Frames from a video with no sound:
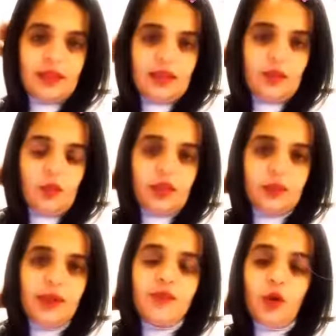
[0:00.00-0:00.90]
I
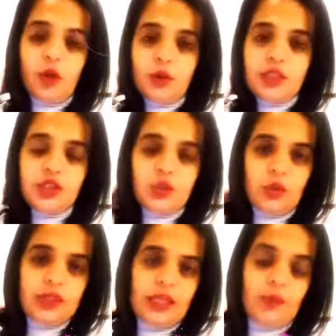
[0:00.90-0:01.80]
want my followers to
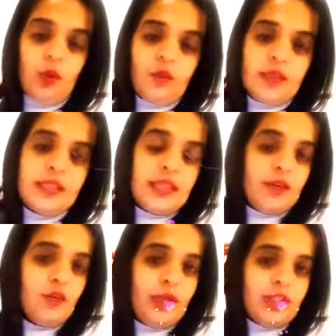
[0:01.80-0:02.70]
know that I'm always
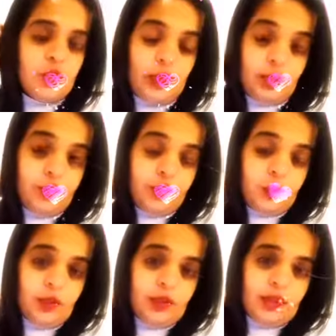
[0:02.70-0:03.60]
there for each one of
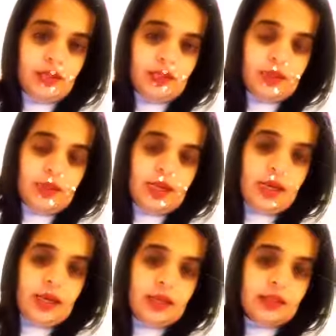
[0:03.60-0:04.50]
you.
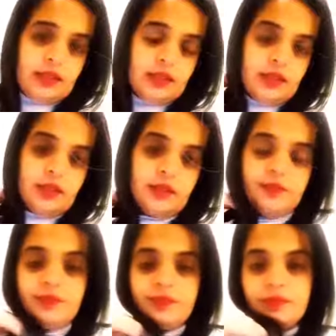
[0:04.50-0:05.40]
And
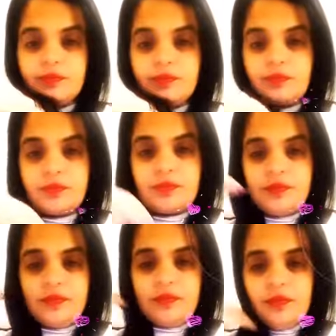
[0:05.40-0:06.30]
um,
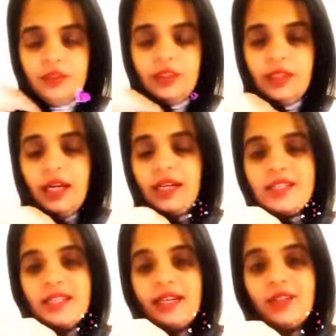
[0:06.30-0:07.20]
so yeah, I
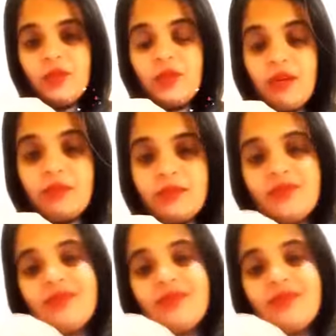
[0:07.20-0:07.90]
decided to come.